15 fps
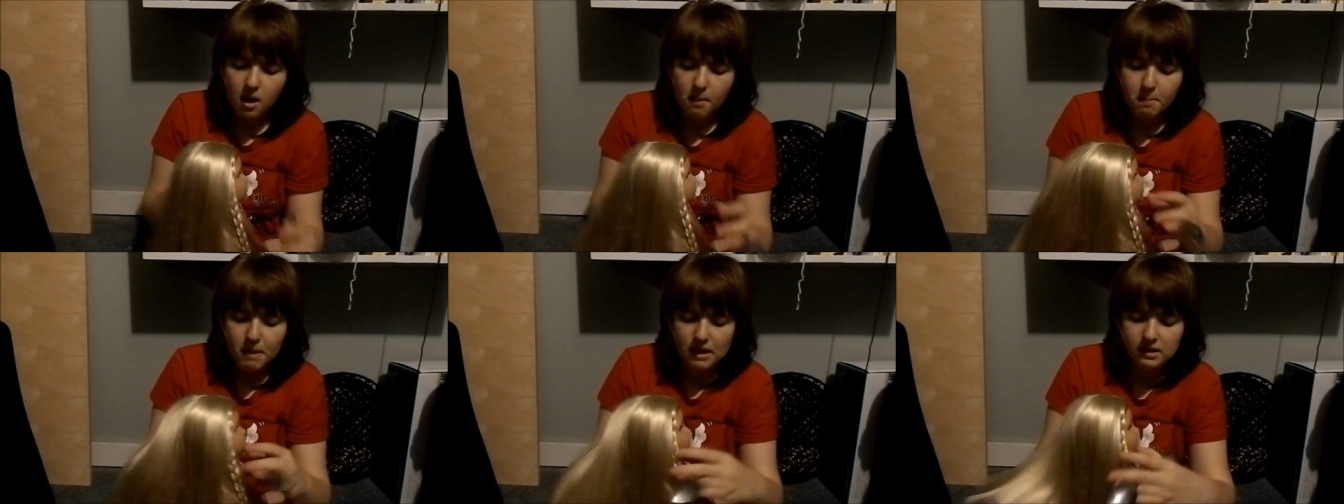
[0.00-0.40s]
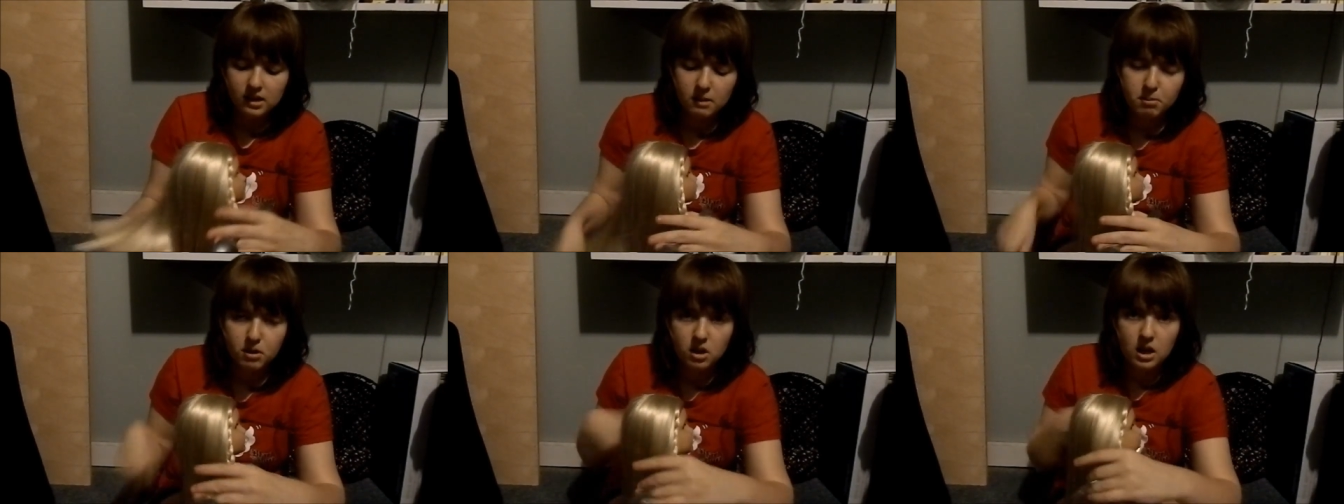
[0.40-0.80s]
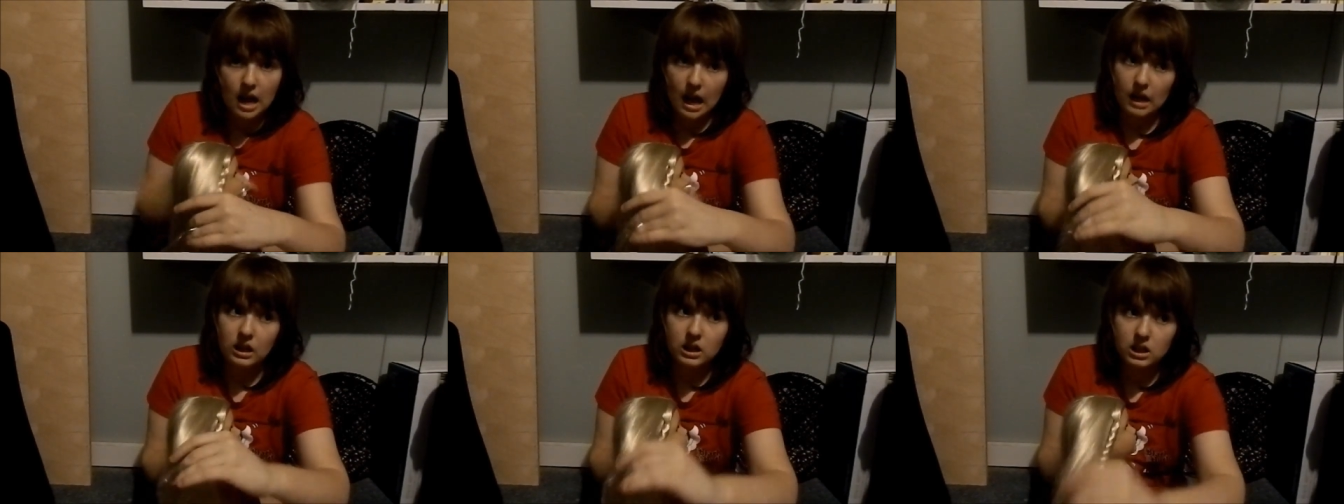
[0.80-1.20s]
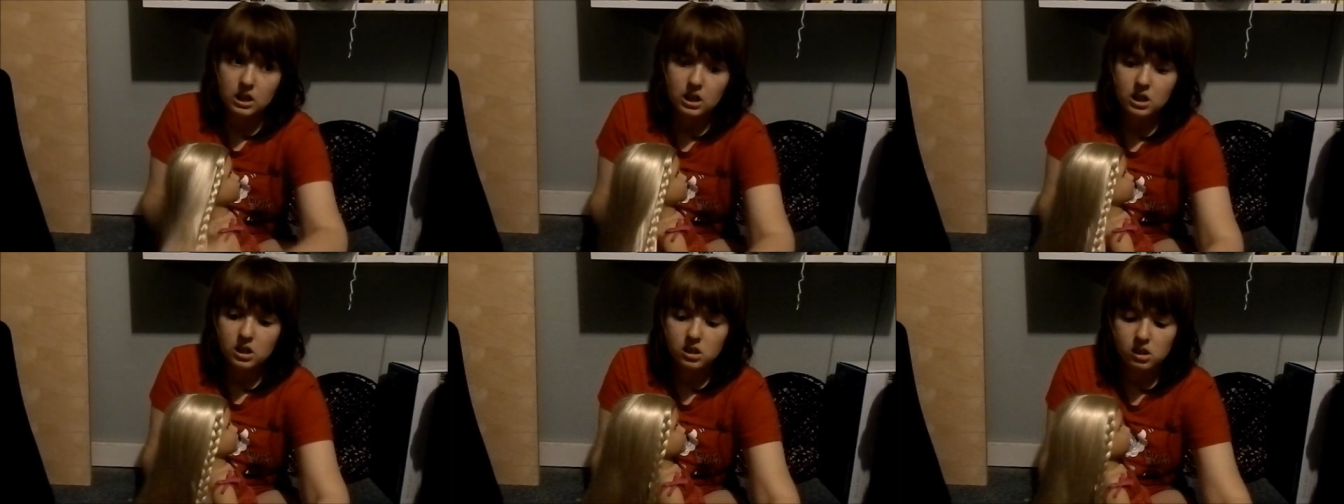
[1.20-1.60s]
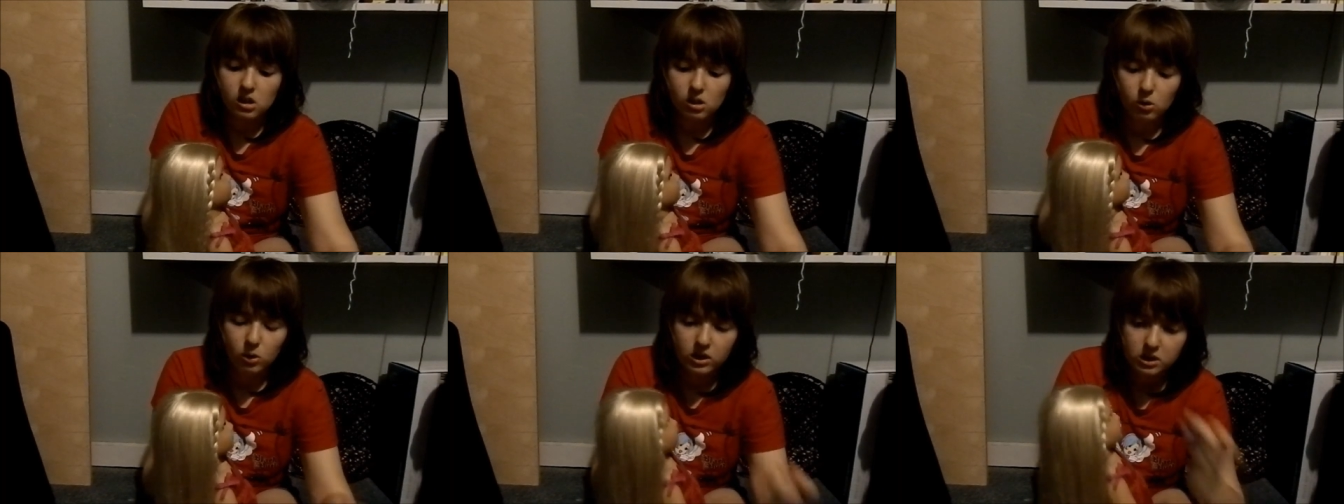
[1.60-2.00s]
mess up her neck. So
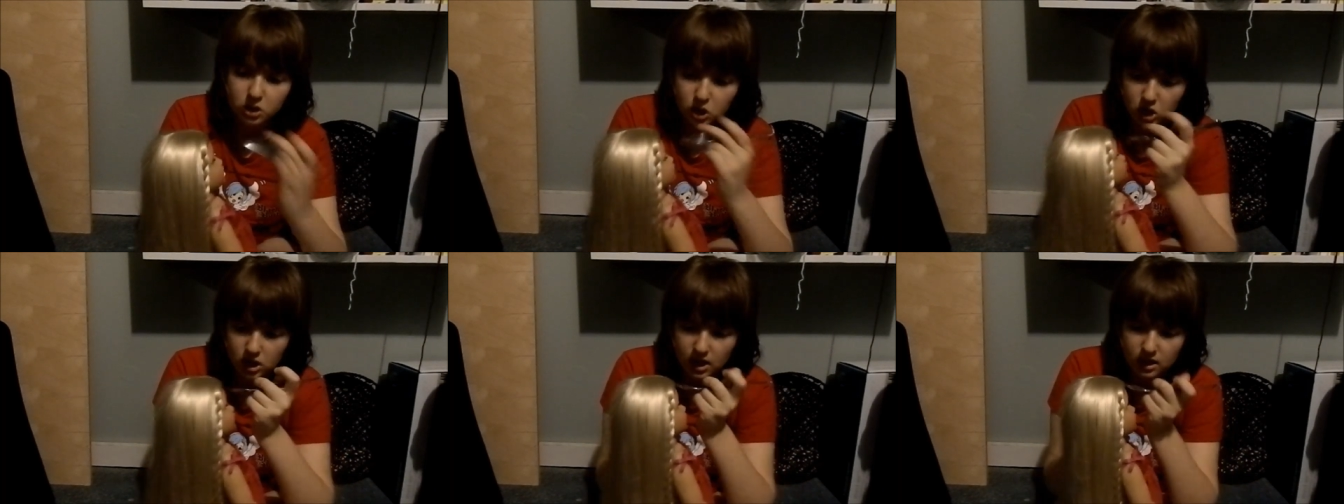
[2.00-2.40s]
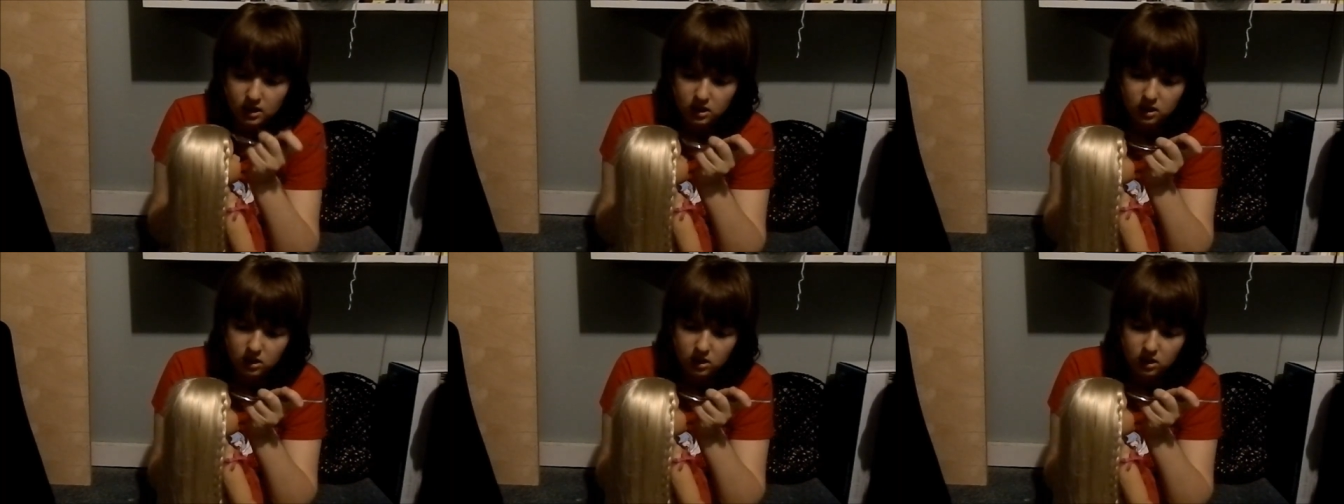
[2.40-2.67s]
that's great.